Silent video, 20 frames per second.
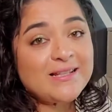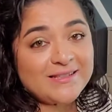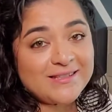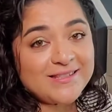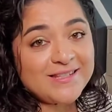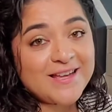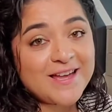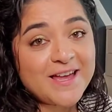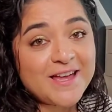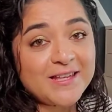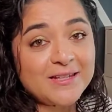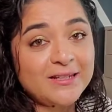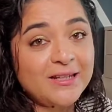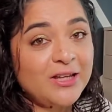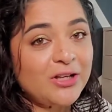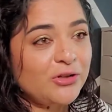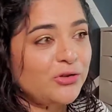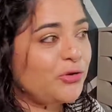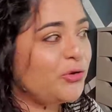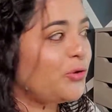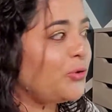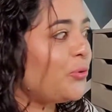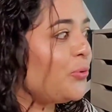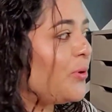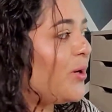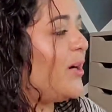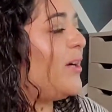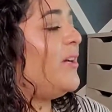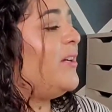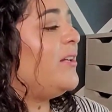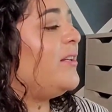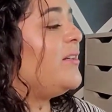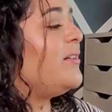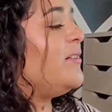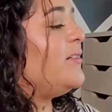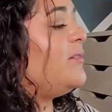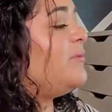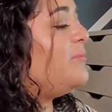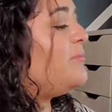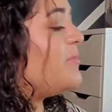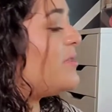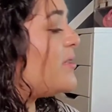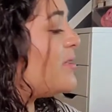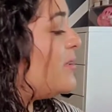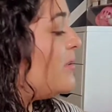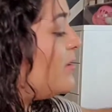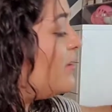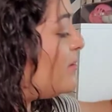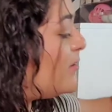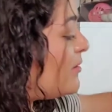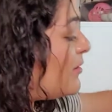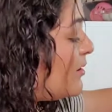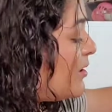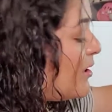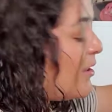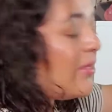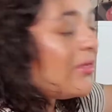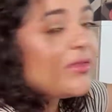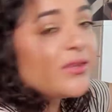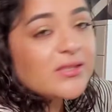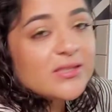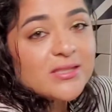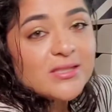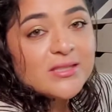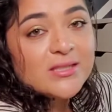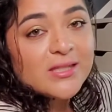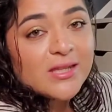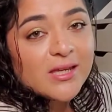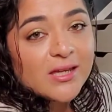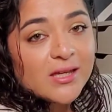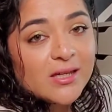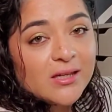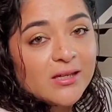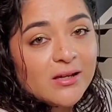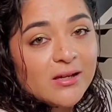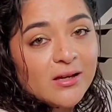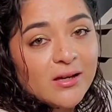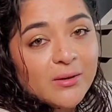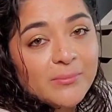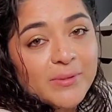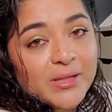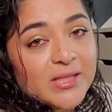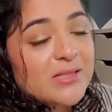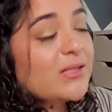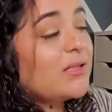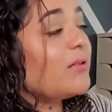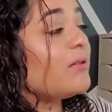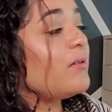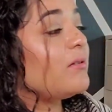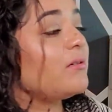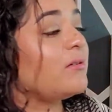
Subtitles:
10 new items. This is like amazing.